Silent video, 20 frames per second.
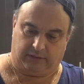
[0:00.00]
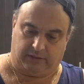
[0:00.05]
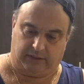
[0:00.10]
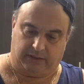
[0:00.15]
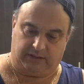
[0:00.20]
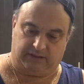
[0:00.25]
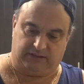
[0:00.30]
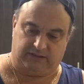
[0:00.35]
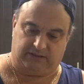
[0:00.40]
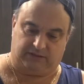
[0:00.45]

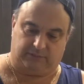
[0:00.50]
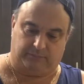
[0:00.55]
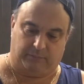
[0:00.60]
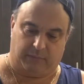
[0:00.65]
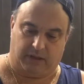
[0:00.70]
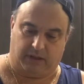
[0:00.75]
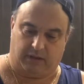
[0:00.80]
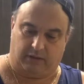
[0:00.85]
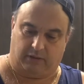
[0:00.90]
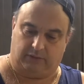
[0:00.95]
This
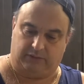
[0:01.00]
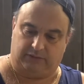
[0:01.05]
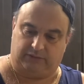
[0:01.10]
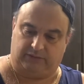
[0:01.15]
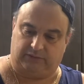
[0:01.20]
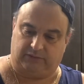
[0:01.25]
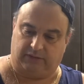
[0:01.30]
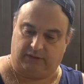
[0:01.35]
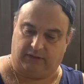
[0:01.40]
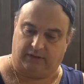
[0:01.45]

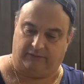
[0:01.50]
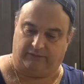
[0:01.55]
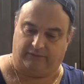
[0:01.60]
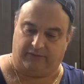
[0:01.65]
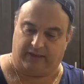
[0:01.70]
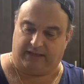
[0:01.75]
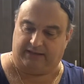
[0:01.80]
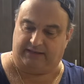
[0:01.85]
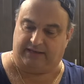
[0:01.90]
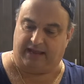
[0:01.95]
smells
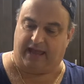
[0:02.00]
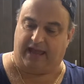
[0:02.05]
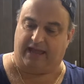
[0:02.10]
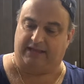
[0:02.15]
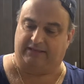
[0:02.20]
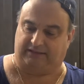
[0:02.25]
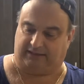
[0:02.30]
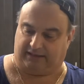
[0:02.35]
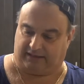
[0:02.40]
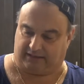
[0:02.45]

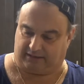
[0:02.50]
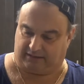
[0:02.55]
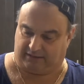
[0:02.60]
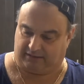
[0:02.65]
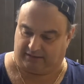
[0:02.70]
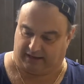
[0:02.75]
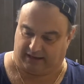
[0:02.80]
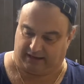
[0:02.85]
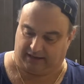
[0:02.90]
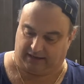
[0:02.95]
fantastic.
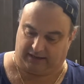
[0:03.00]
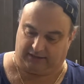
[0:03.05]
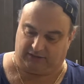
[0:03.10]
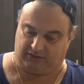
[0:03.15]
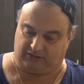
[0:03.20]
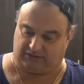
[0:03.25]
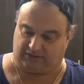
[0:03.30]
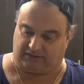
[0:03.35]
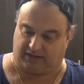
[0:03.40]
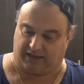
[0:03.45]
I
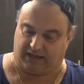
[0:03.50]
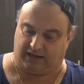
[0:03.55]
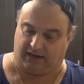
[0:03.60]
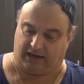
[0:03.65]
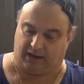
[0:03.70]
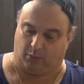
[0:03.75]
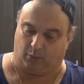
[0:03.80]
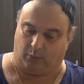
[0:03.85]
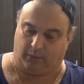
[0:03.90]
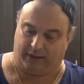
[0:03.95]
just
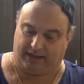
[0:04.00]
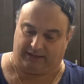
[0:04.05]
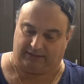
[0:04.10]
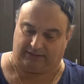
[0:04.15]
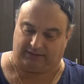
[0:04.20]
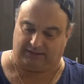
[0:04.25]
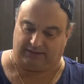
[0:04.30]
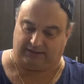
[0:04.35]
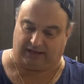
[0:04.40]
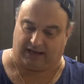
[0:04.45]
cannot wait
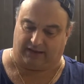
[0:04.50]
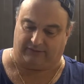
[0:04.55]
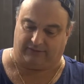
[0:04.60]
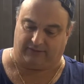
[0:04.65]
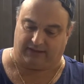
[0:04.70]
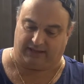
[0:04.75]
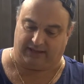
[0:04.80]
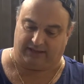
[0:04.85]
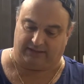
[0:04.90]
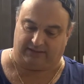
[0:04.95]
to
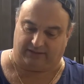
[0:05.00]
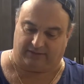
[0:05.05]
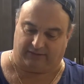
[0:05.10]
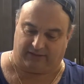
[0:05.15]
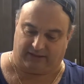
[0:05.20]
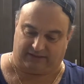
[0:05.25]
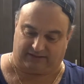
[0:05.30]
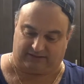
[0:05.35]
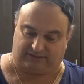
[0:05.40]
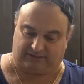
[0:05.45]
dive into
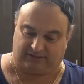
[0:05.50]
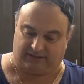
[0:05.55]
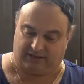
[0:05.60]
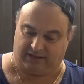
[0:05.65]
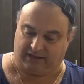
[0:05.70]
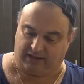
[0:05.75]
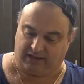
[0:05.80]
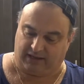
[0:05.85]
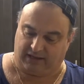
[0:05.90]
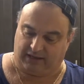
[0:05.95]
this.
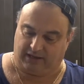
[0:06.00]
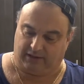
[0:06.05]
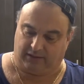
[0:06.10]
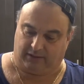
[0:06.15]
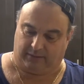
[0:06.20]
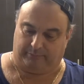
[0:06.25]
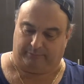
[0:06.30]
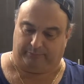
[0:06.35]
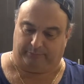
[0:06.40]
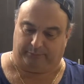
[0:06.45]
The
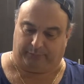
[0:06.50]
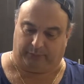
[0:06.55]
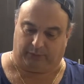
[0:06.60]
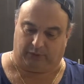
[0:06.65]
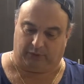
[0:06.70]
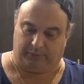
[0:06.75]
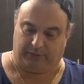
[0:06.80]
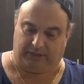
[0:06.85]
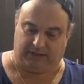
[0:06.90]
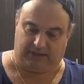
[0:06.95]

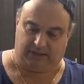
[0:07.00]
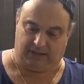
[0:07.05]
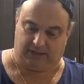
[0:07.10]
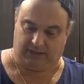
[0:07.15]
bourbon,